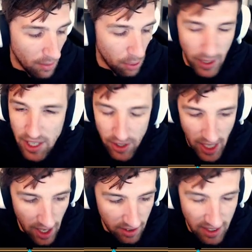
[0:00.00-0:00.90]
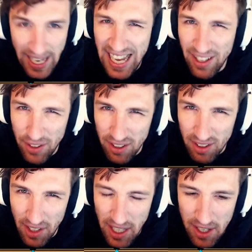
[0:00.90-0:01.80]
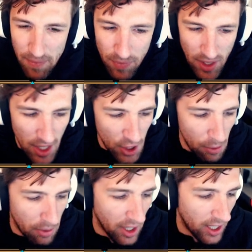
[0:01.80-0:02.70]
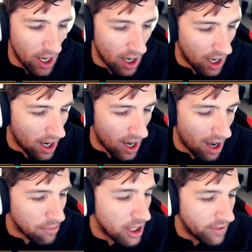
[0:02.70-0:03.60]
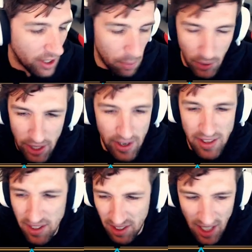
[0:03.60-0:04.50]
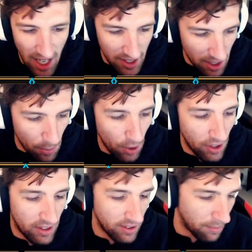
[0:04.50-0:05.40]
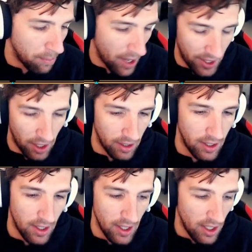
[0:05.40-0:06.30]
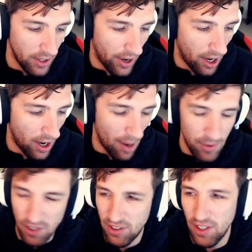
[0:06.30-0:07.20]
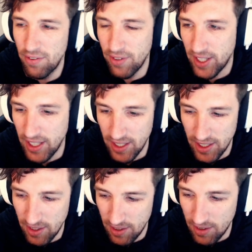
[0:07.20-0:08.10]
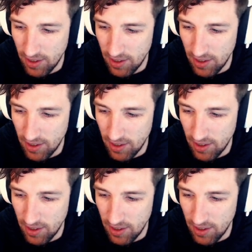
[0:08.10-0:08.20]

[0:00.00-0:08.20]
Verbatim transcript: play your cards carelessly you'll be like oh i'm not even going to play around this card anymore because it doesn't matter uh, i'm just going to fucking